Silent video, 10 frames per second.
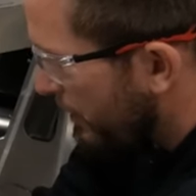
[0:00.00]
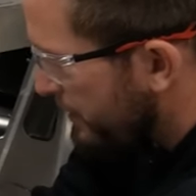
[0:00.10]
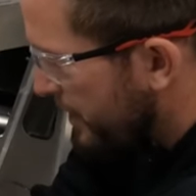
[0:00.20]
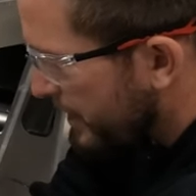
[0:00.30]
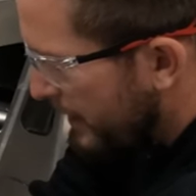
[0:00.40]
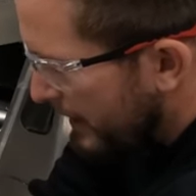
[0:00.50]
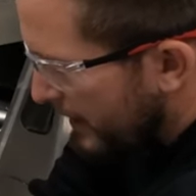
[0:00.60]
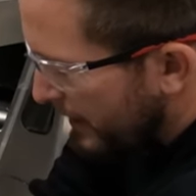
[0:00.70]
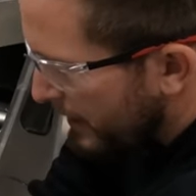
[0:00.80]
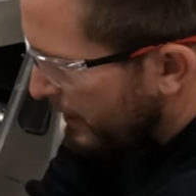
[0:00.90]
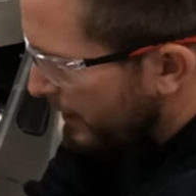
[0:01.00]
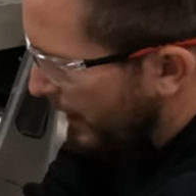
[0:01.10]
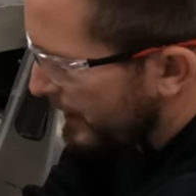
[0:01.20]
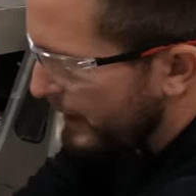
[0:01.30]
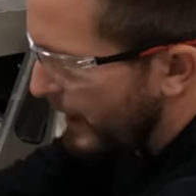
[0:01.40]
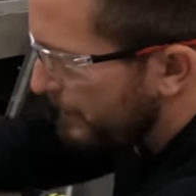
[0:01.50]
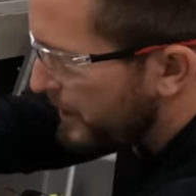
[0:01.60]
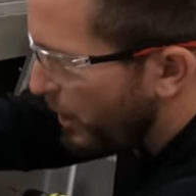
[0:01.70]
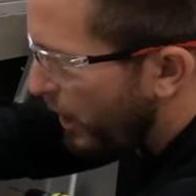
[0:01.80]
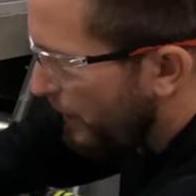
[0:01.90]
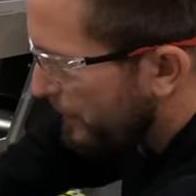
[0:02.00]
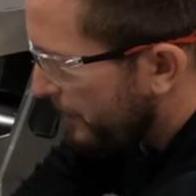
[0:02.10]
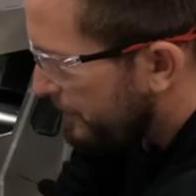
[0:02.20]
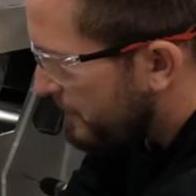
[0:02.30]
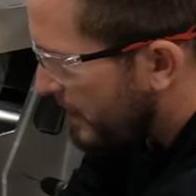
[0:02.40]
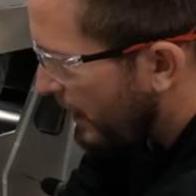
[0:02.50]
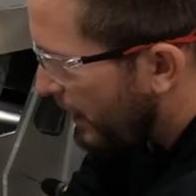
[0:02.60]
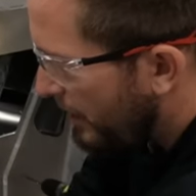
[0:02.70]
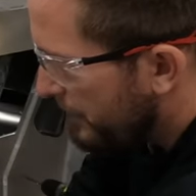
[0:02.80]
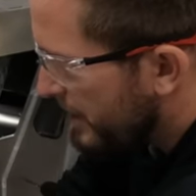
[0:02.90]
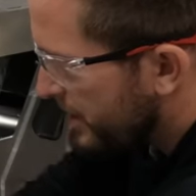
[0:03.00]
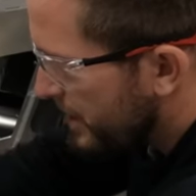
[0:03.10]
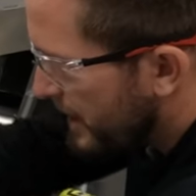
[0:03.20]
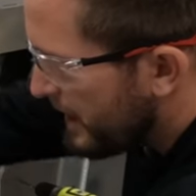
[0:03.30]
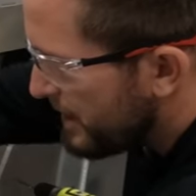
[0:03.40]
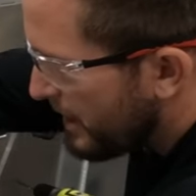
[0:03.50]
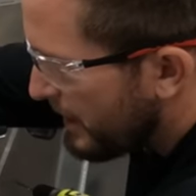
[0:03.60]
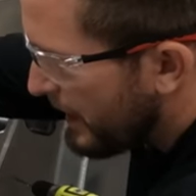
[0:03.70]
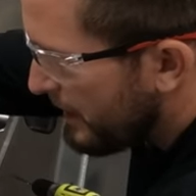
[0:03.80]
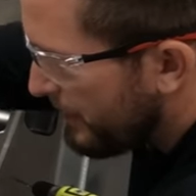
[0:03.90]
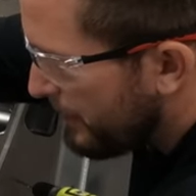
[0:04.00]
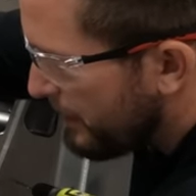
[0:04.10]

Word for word: holes and then have them off. It's just easier to get